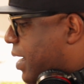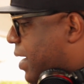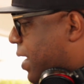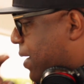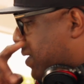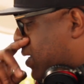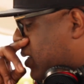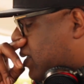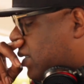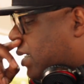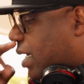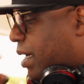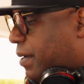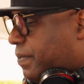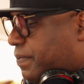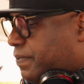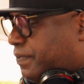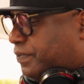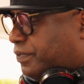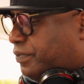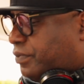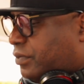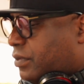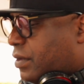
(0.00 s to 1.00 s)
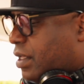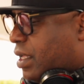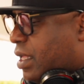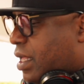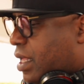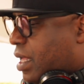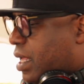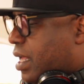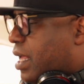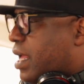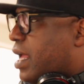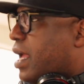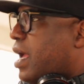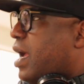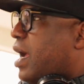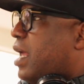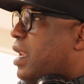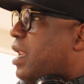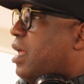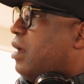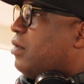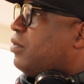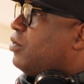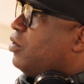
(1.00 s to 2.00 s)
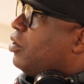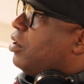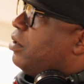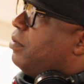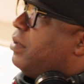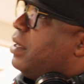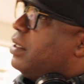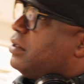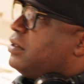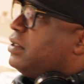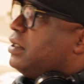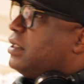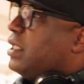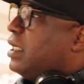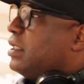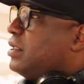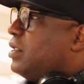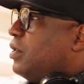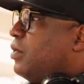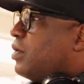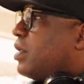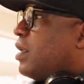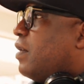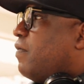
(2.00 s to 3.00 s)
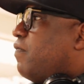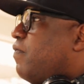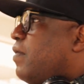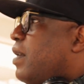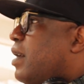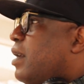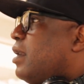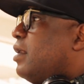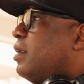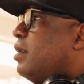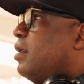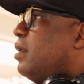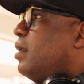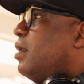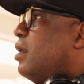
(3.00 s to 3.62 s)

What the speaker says: and at this time, I now thought about it. I said, okay, fine.